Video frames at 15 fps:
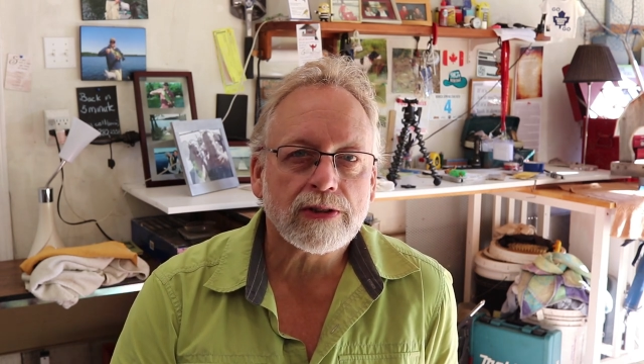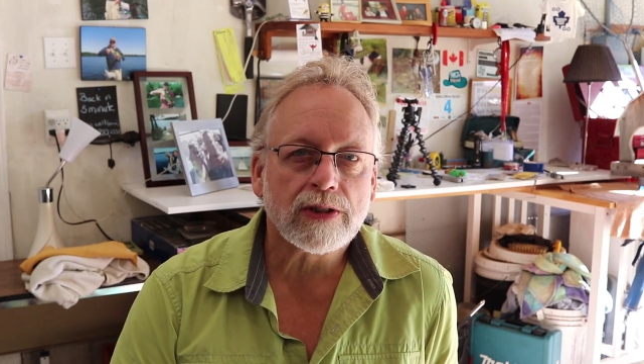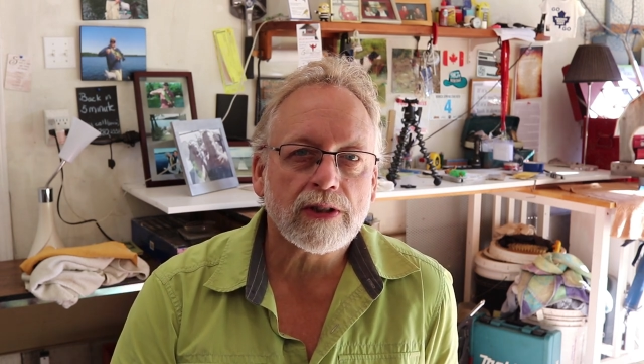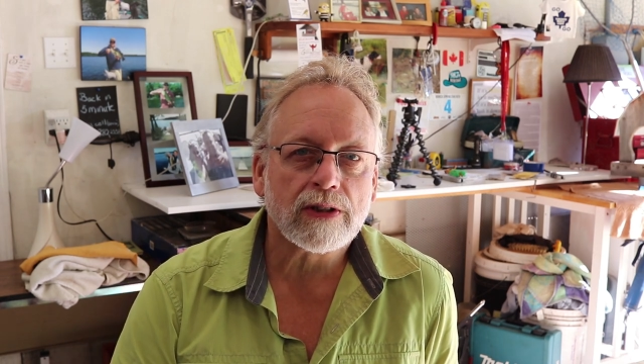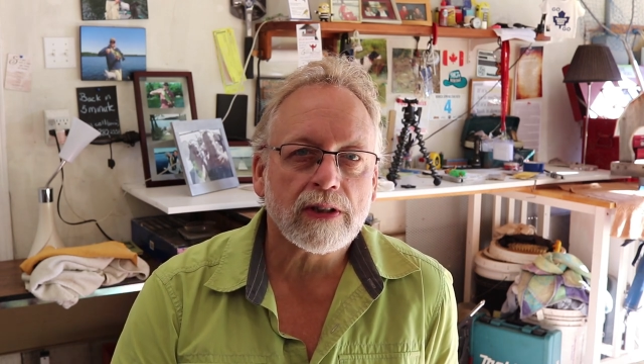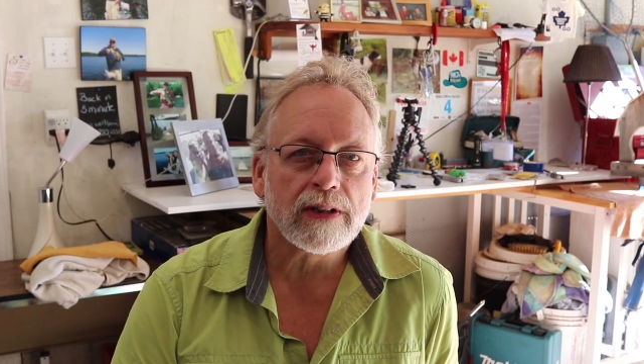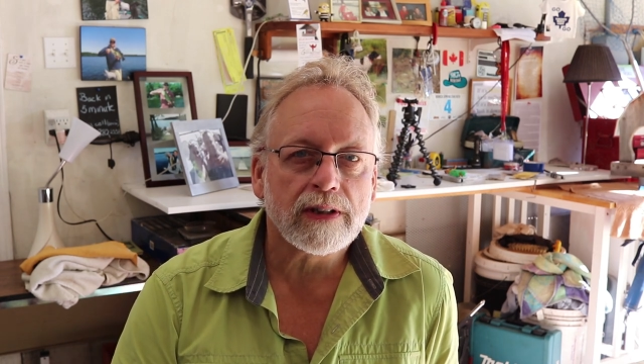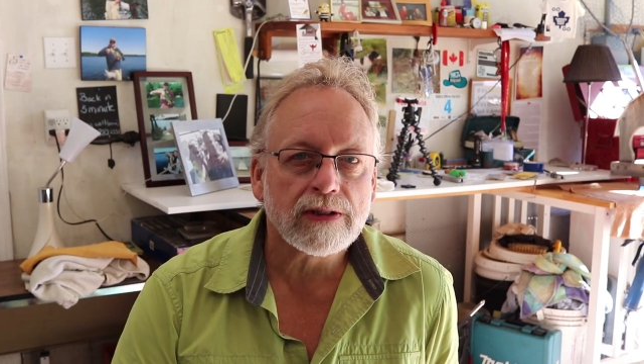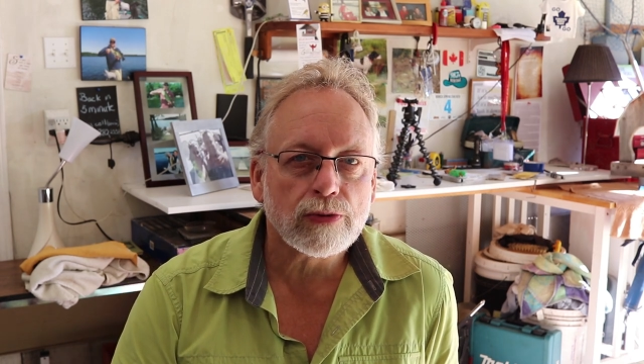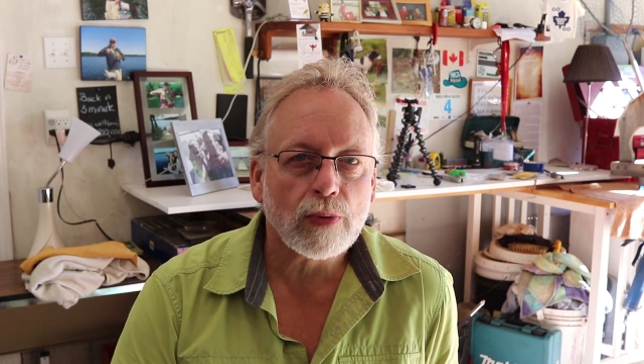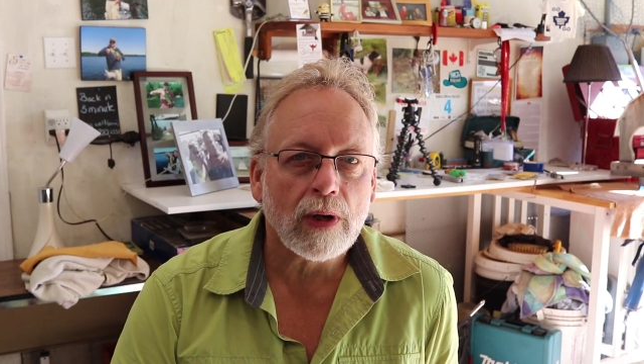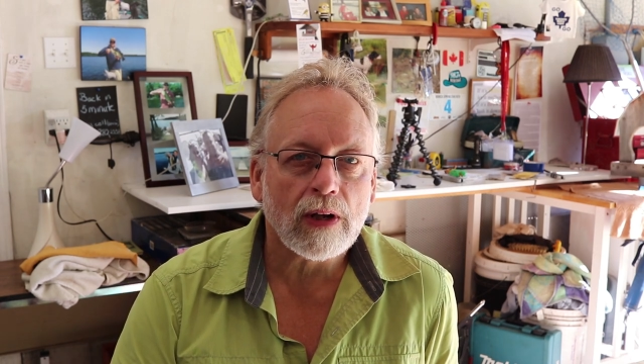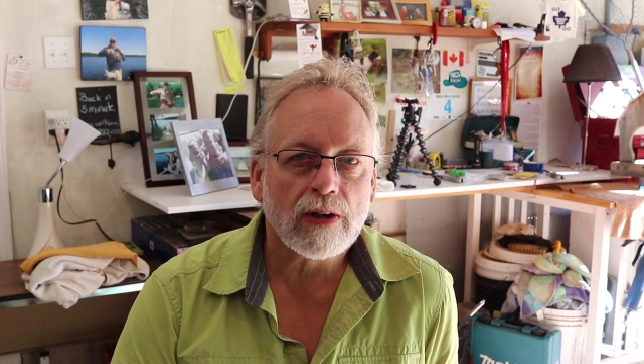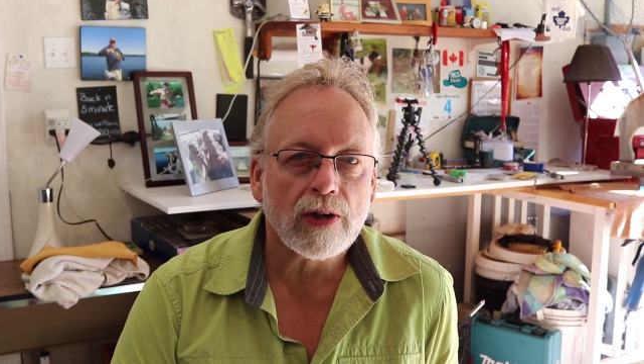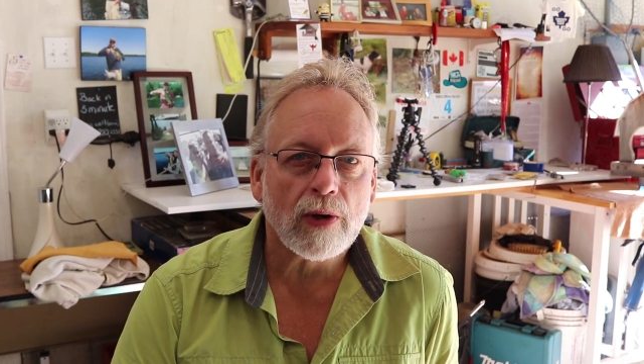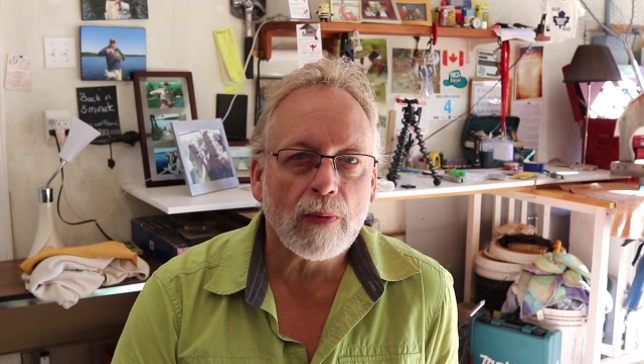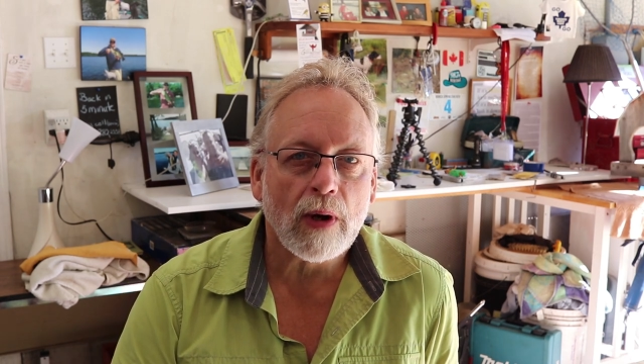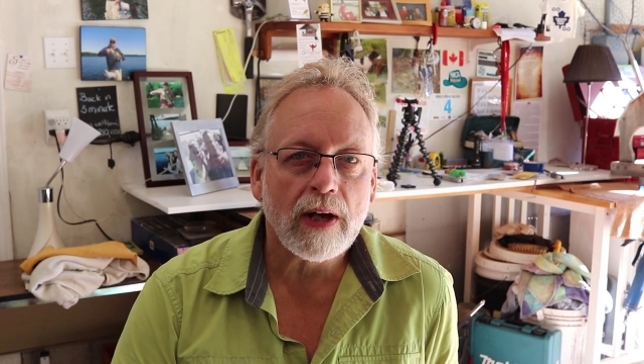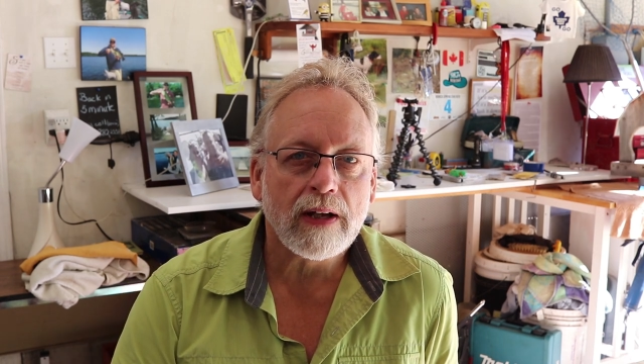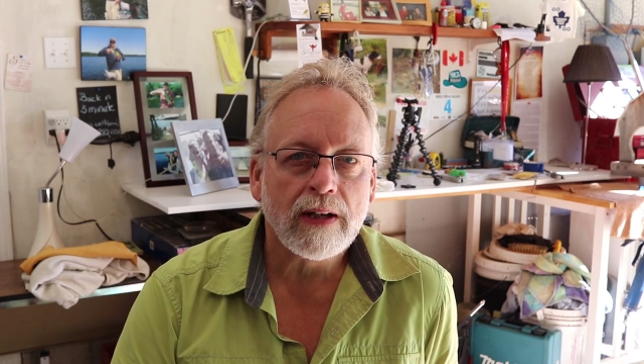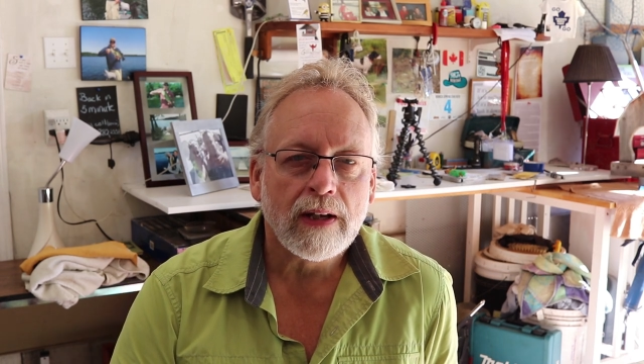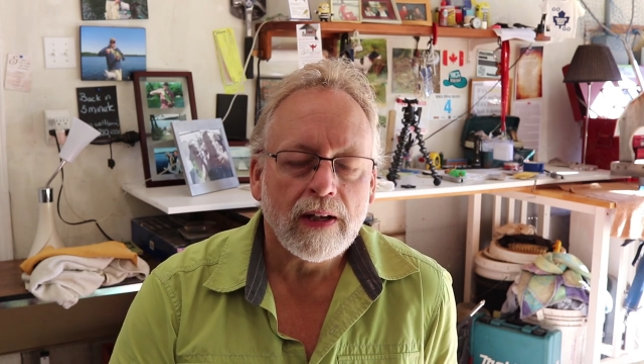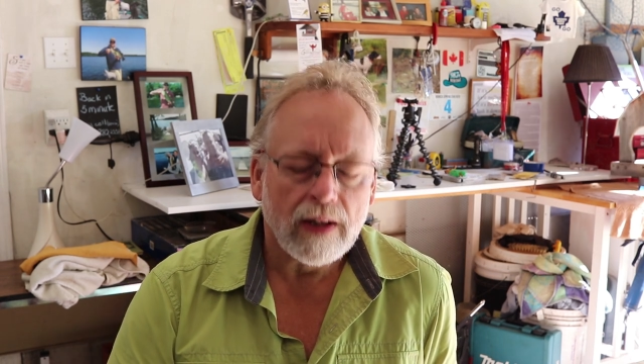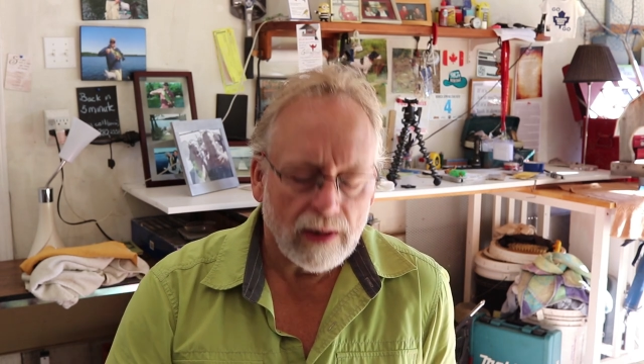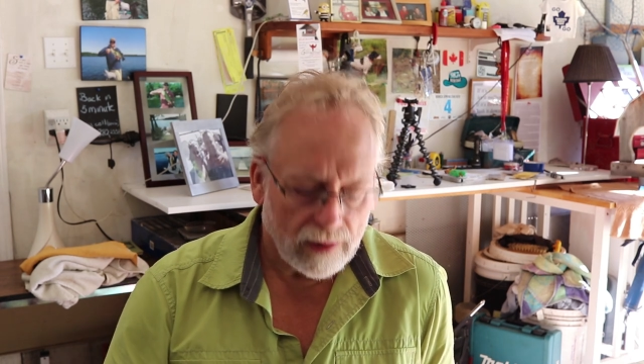certainly is well underway.